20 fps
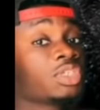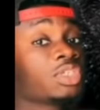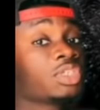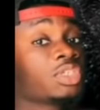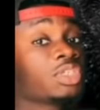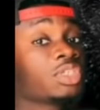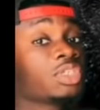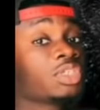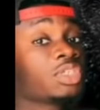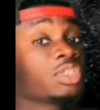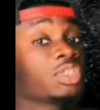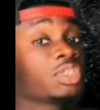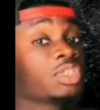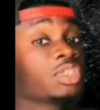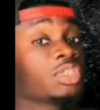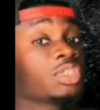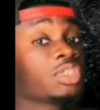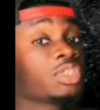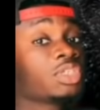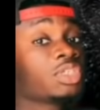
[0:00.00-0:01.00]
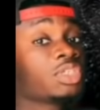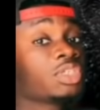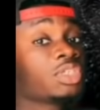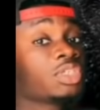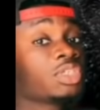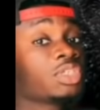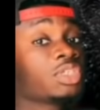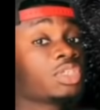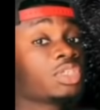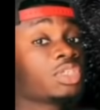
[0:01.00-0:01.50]

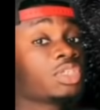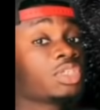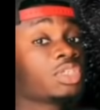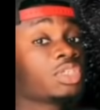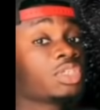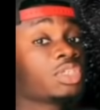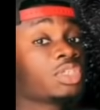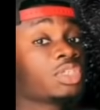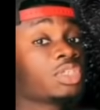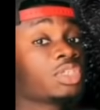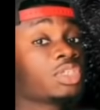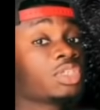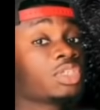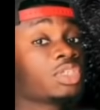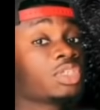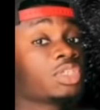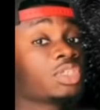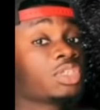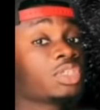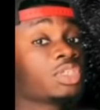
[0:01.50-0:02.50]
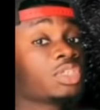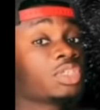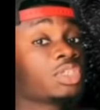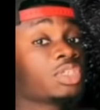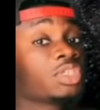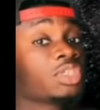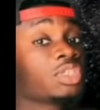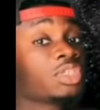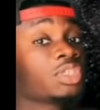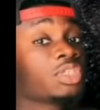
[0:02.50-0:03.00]

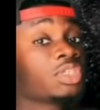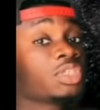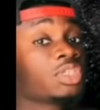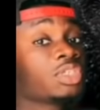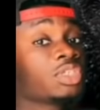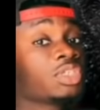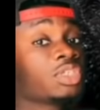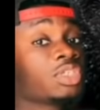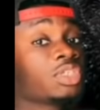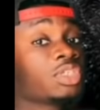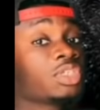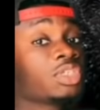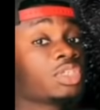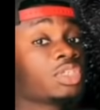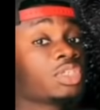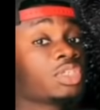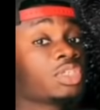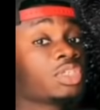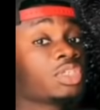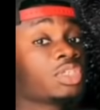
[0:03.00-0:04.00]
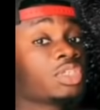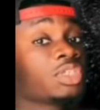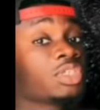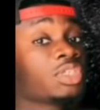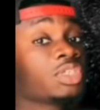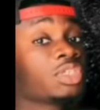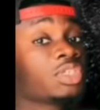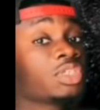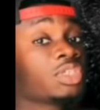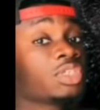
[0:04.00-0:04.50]

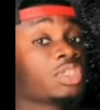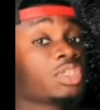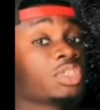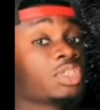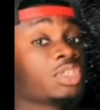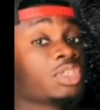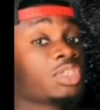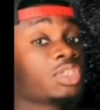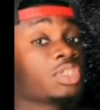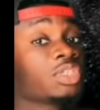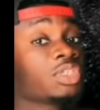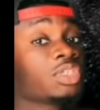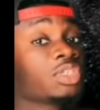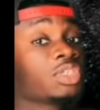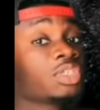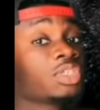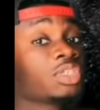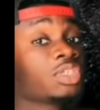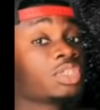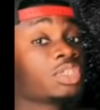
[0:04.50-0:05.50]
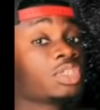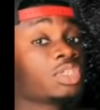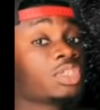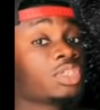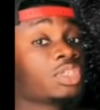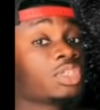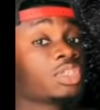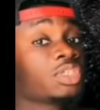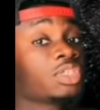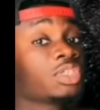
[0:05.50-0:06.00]

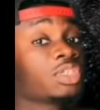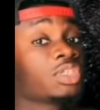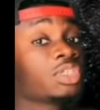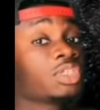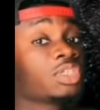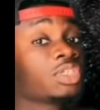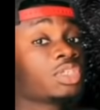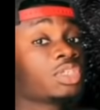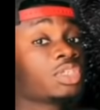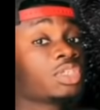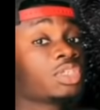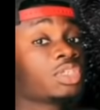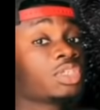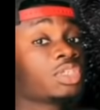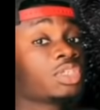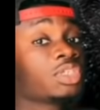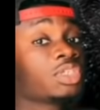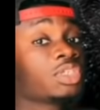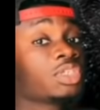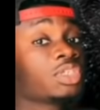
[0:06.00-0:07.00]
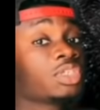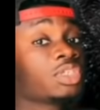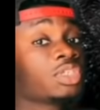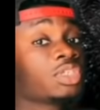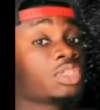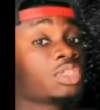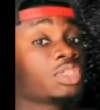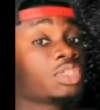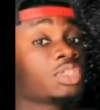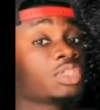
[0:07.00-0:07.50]

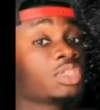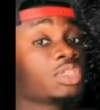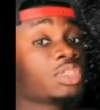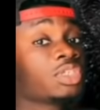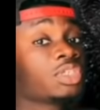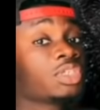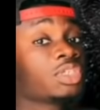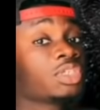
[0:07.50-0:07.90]
This person isn't speaking.